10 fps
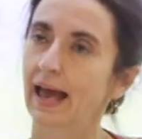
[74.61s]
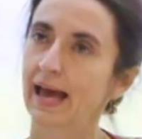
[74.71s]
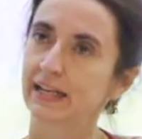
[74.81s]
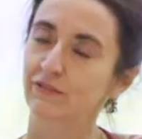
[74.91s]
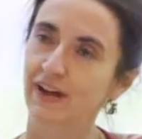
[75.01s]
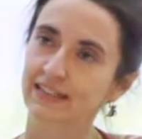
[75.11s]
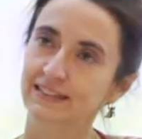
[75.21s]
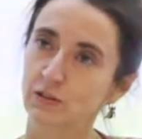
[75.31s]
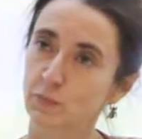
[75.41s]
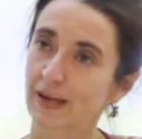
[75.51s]
And in fact,
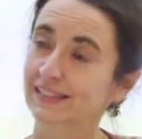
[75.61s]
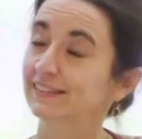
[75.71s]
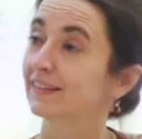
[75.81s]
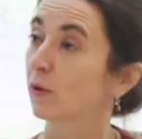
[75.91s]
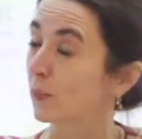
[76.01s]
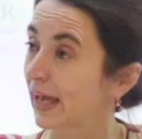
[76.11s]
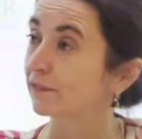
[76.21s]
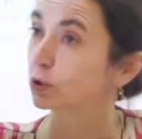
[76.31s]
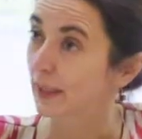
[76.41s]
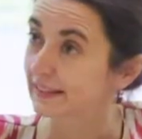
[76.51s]
in Uzbekistan, we
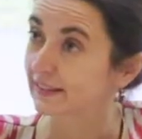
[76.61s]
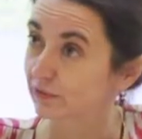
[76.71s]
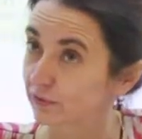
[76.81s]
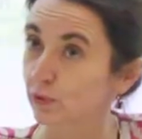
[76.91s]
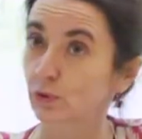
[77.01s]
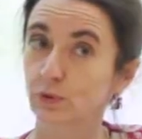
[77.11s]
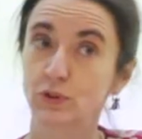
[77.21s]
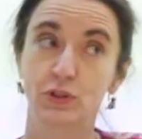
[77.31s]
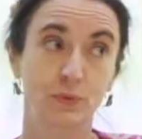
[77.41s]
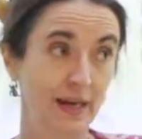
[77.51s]
have 24
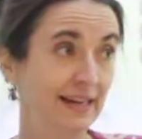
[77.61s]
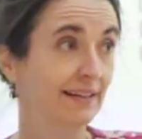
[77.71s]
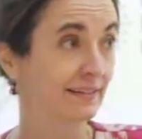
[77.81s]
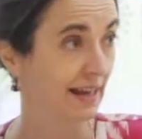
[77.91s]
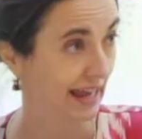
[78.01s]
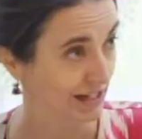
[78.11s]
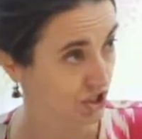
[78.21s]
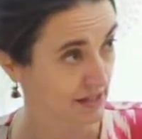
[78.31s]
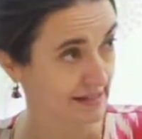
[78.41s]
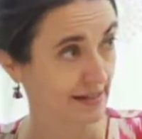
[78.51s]
UN
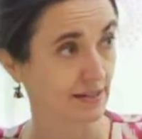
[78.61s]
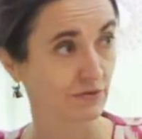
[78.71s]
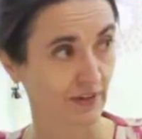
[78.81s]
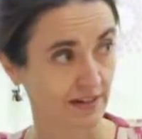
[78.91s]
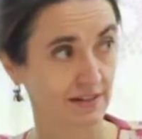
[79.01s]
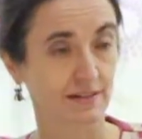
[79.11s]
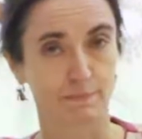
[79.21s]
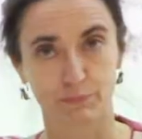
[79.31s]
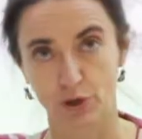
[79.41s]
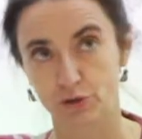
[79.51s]
agencies, funds,
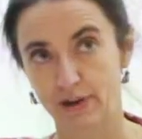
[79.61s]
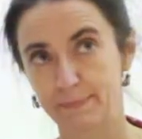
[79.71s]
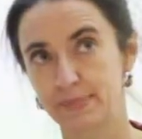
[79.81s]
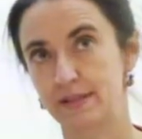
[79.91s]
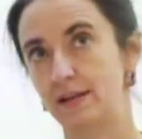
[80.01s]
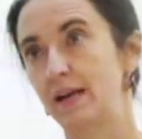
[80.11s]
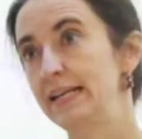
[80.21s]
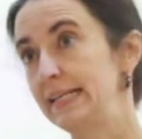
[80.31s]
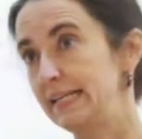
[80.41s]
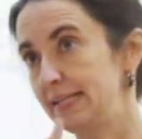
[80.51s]
and programs, and I
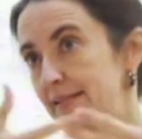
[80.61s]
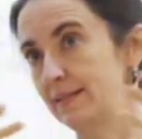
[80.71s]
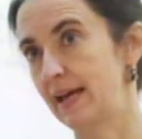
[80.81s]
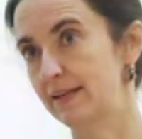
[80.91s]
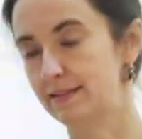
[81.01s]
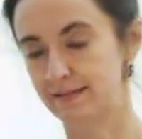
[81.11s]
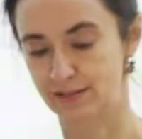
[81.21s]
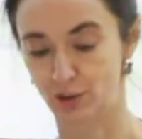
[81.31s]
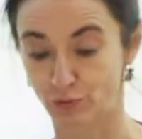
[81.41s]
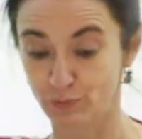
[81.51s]
lead that
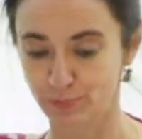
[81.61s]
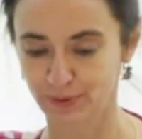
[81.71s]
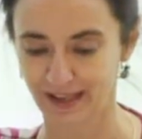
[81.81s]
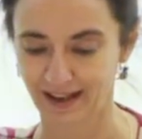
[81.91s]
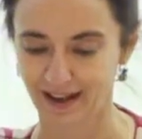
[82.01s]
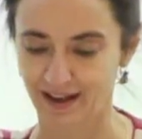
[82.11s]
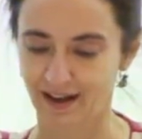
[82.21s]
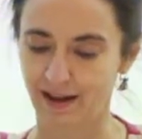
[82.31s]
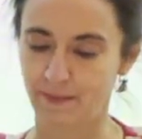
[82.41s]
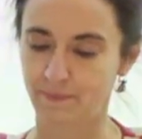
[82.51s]
group.
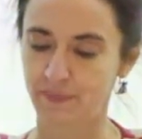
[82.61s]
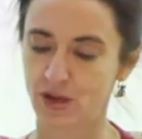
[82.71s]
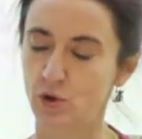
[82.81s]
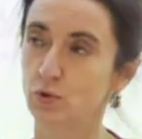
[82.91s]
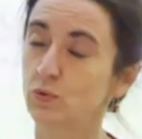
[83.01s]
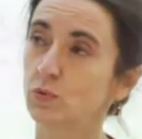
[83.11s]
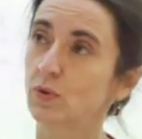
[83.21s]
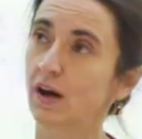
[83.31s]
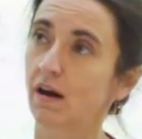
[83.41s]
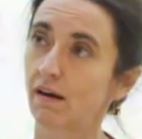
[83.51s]
Um,
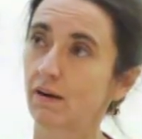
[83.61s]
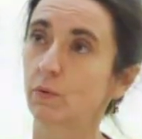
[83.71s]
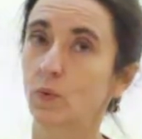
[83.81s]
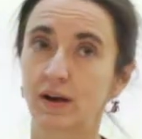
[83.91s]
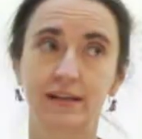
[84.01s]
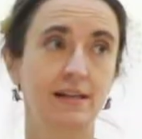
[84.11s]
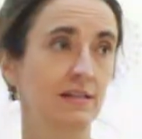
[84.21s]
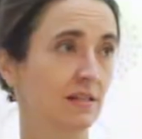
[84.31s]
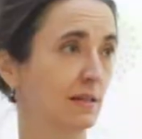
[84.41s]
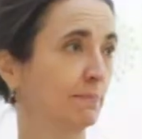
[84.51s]
who are working
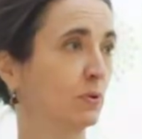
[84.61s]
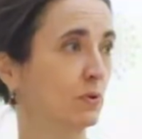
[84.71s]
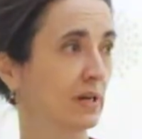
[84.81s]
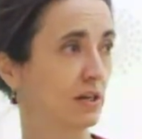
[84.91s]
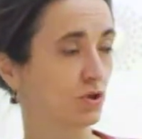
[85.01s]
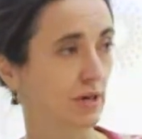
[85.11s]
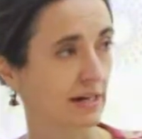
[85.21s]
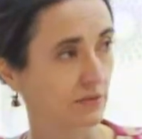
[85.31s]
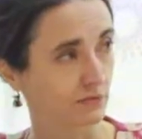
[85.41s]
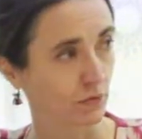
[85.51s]
to support and
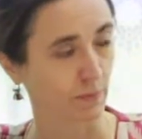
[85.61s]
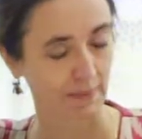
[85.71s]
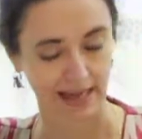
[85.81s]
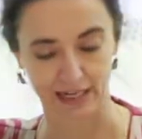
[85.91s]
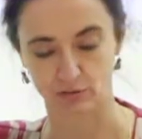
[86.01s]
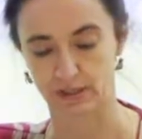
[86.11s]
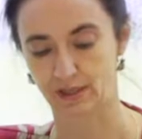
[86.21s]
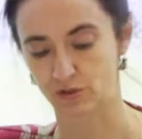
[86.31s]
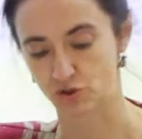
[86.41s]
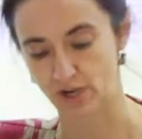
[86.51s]
transform
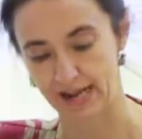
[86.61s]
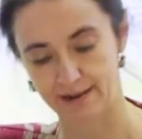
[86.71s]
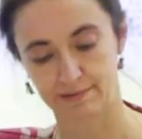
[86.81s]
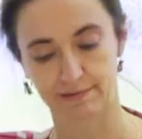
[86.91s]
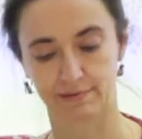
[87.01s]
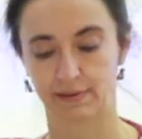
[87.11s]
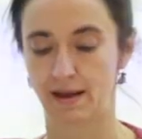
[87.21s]
agriculture, health,